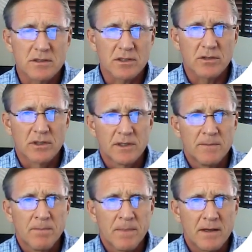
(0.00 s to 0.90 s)
So
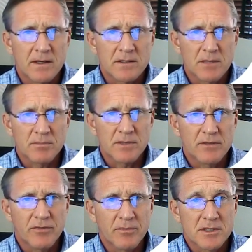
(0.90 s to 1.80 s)
something
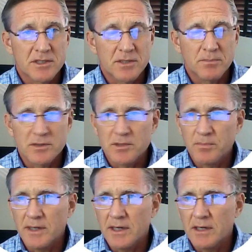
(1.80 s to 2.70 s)
from a simple
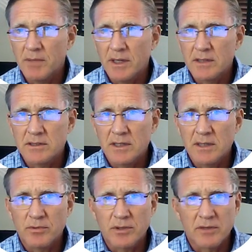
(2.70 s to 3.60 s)
supply and demand
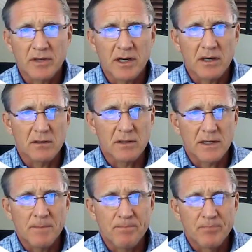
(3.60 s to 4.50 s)
standpoint you've got to look at.